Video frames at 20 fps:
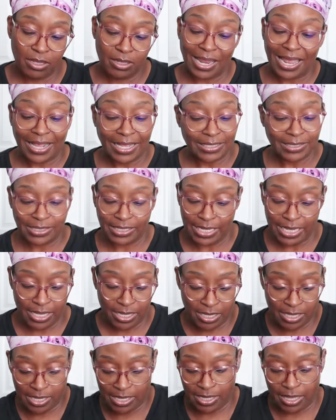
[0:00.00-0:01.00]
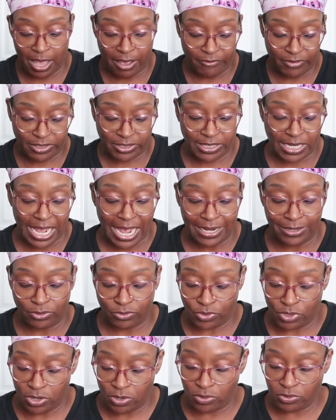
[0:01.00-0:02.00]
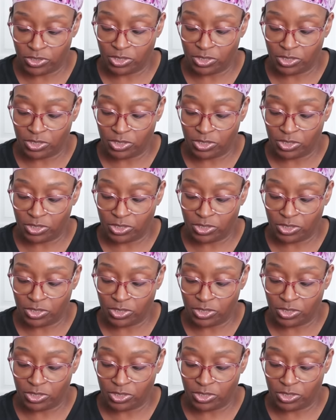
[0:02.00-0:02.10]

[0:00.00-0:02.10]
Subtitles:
Like I said, obviously I don't know